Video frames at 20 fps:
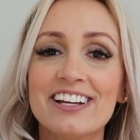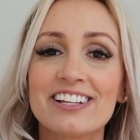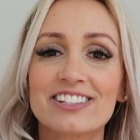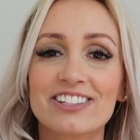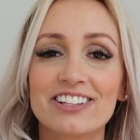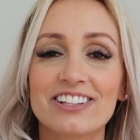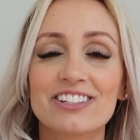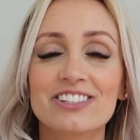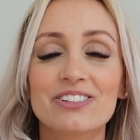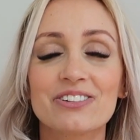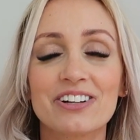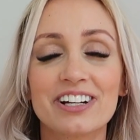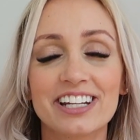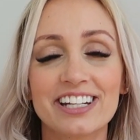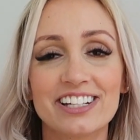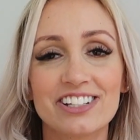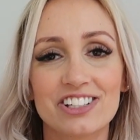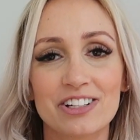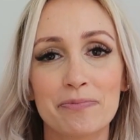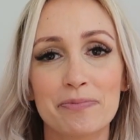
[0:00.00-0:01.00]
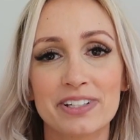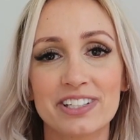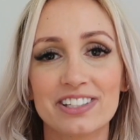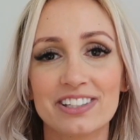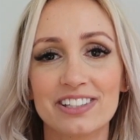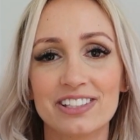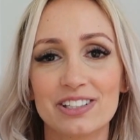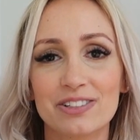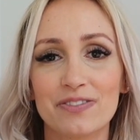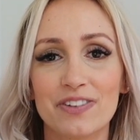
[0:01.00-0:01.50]
So let's go ahead and jump into
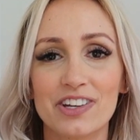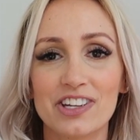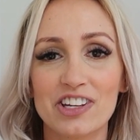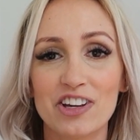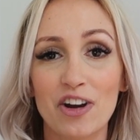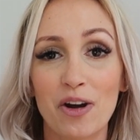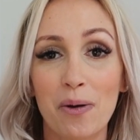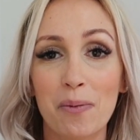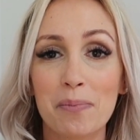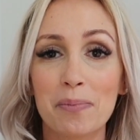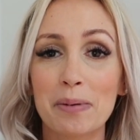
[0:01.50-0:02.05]
this video.